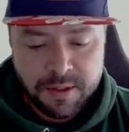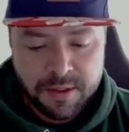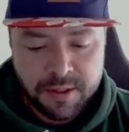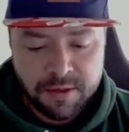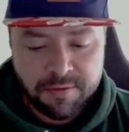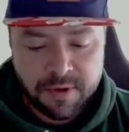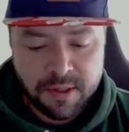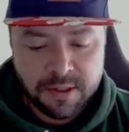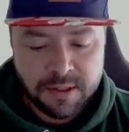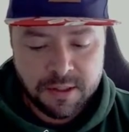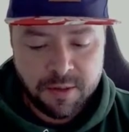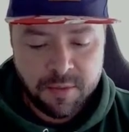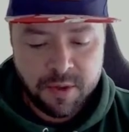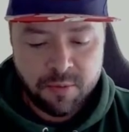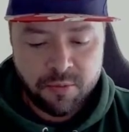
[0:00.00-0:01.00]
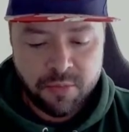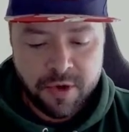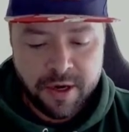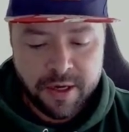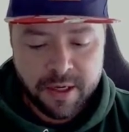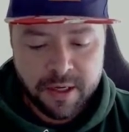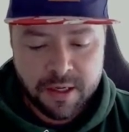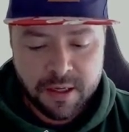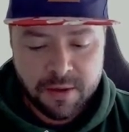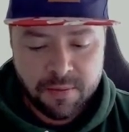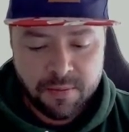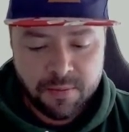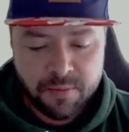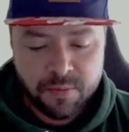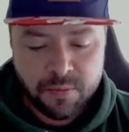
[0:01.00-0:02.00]
2 limit break,
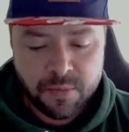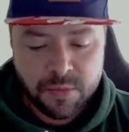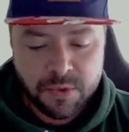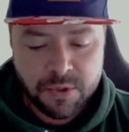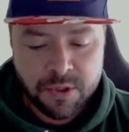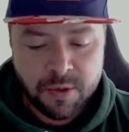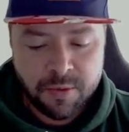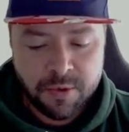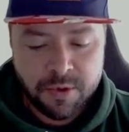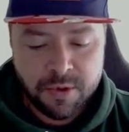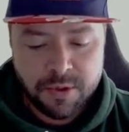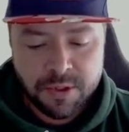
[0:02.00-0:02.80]
summon